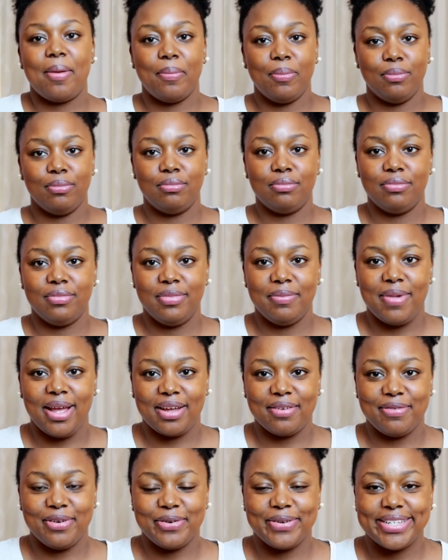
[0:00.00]
I
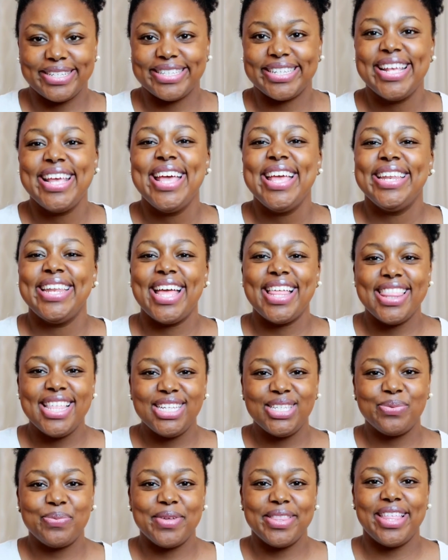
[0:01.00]
I can focus. Now,
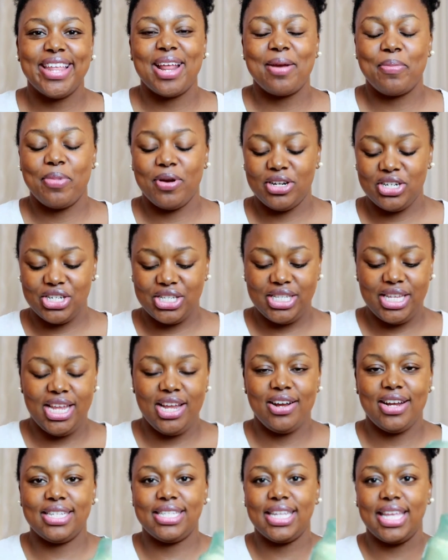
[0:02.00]
this one that I purchased
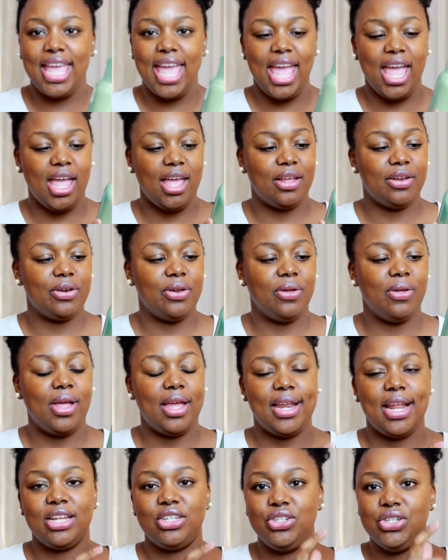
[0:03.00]
here is a candle,
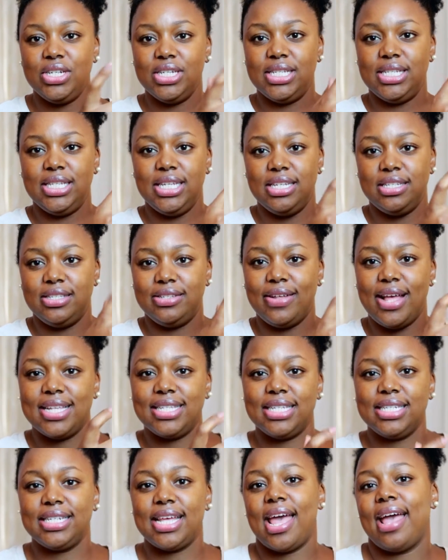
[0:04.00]
and as you can see, it still
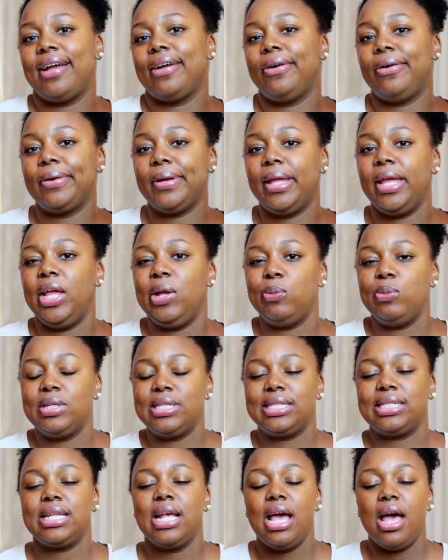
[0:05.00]
has a tag on it. It
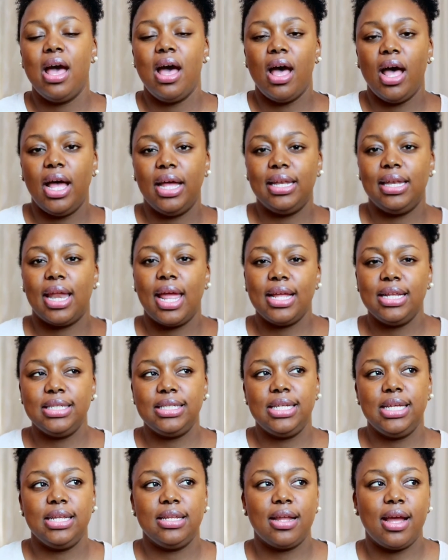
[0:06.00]
was uh,
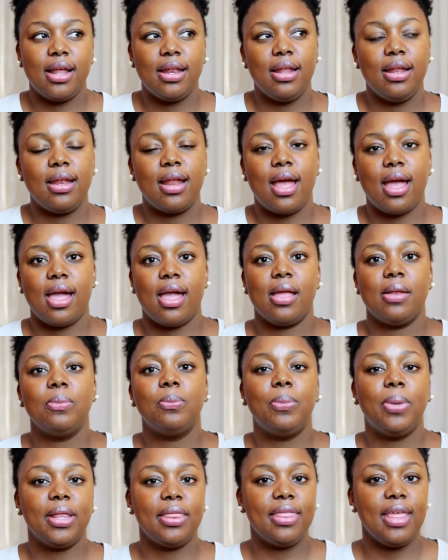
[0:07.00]

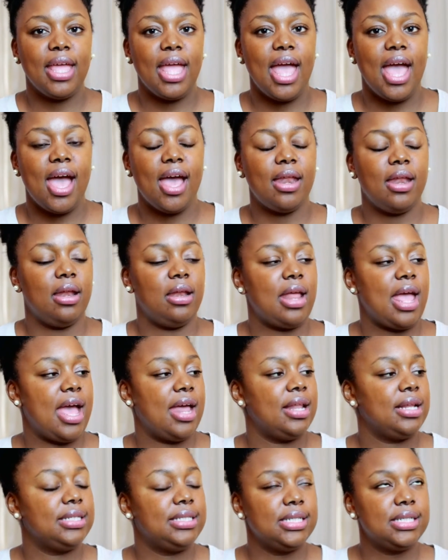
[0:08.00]
$19.99, but they had it
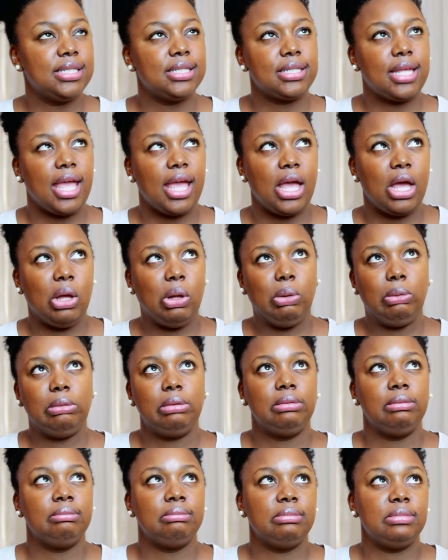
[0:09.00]
at a discount
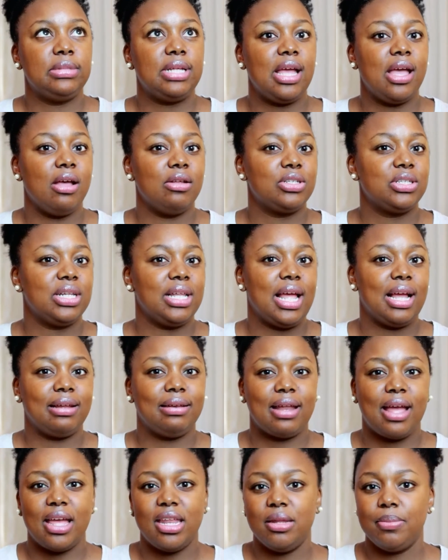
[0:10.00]
down to
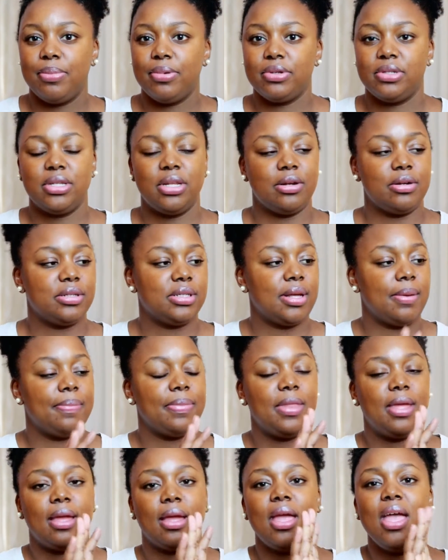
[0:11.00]
like 90% or
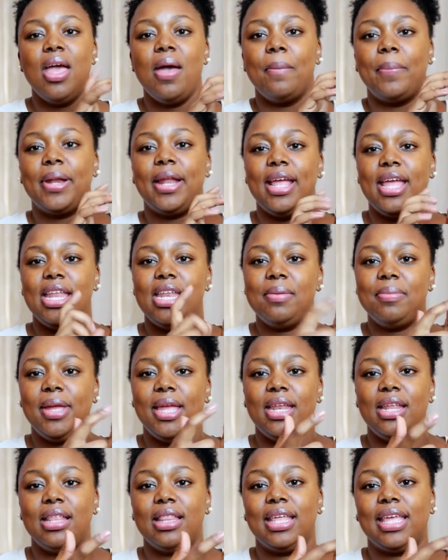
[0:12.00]
something. But I end up
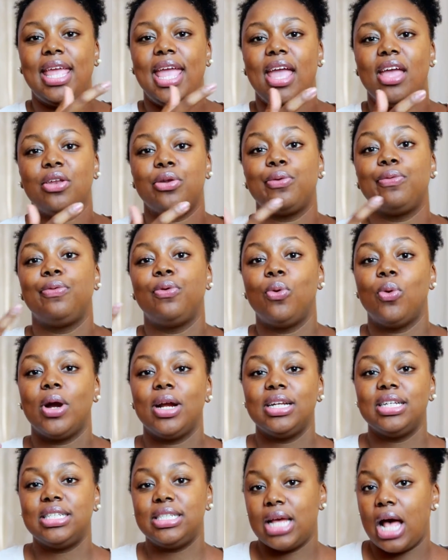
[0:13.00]
getting the candle
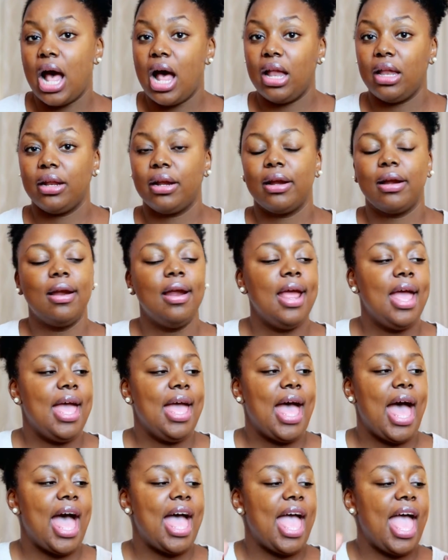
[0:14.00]
for a dollar.
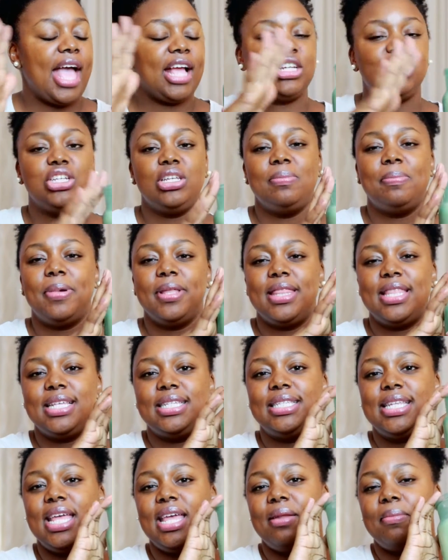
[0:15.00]
I actually put
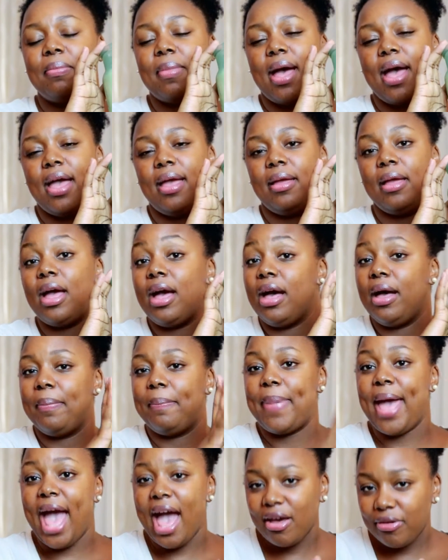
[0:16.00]
this in my
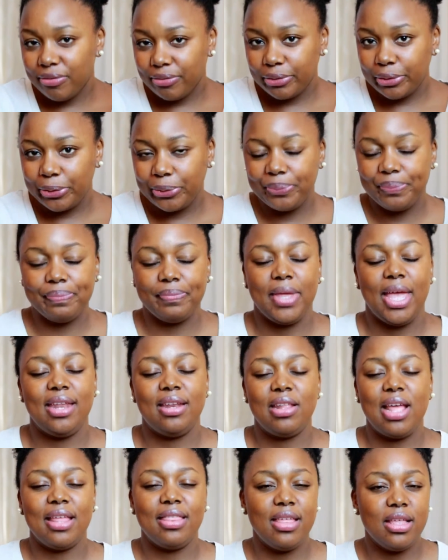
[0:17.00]
uh, bathroom.
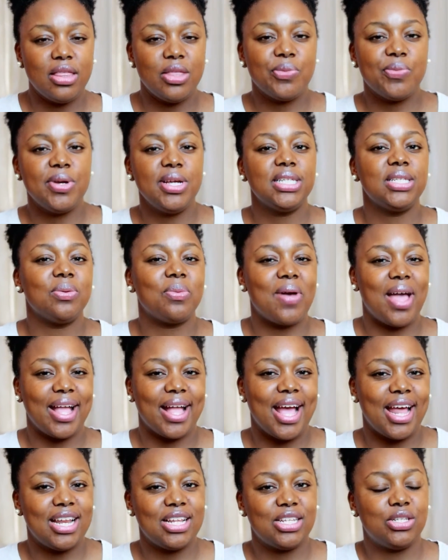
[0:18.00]
And I think the reason why I
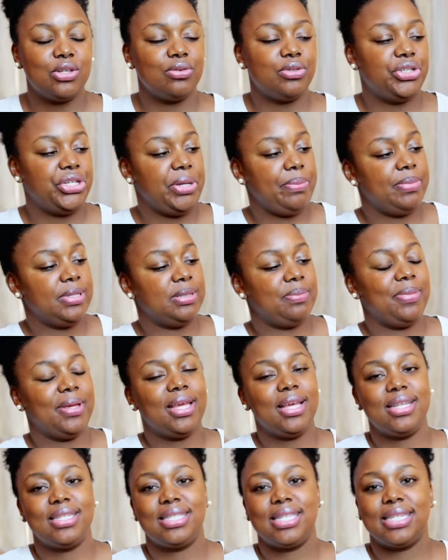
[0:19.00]
got it so cheap is
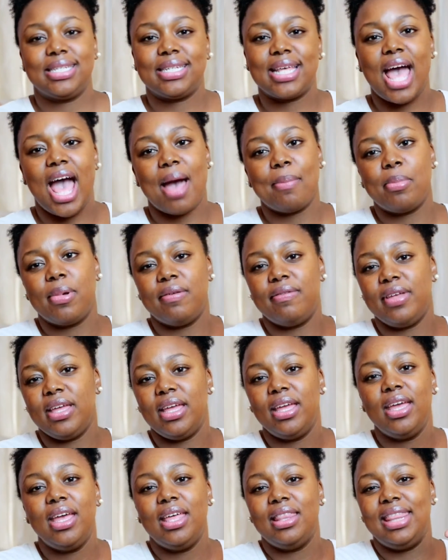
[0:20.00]
because the top of
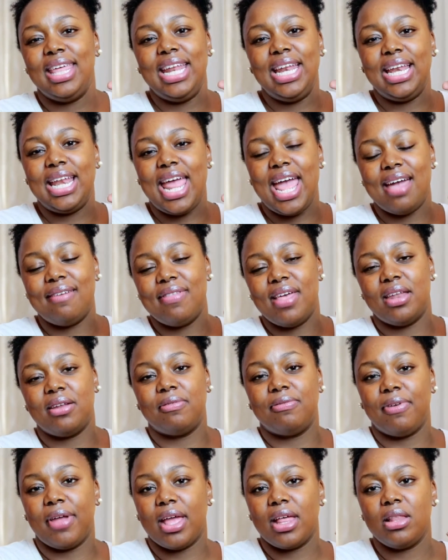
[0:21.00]
it, they didn't have that
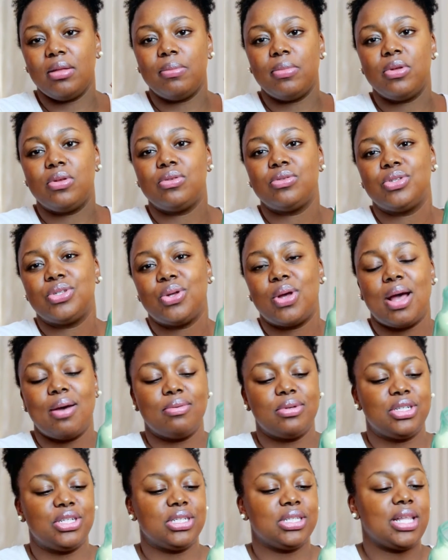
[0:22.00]
available. So I
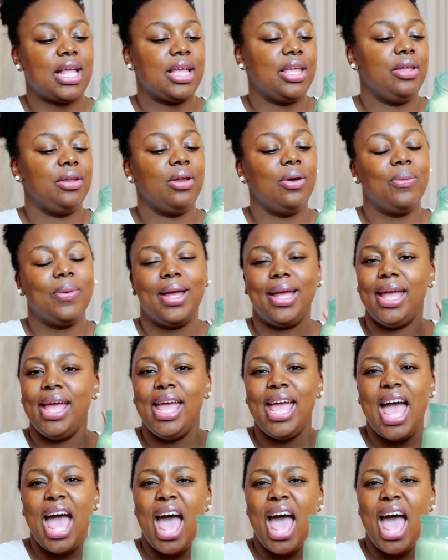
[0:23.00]
was just like, you know what?